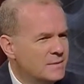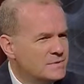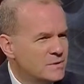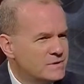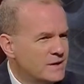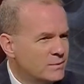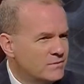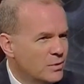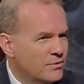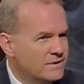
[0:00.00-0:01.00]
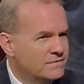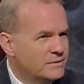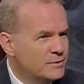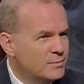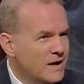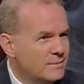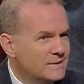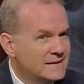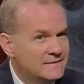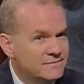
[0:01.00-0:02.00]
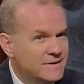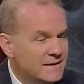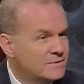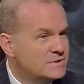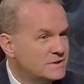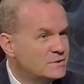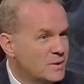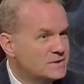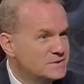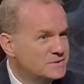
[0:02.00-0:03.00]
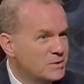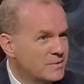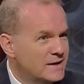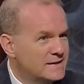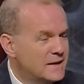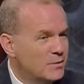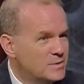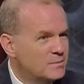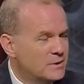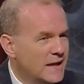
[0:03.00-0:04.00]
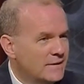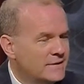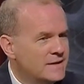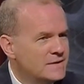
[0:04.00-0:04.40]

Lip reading: So yeah, we've already fielded probably 5 or 6 questions already to help people out.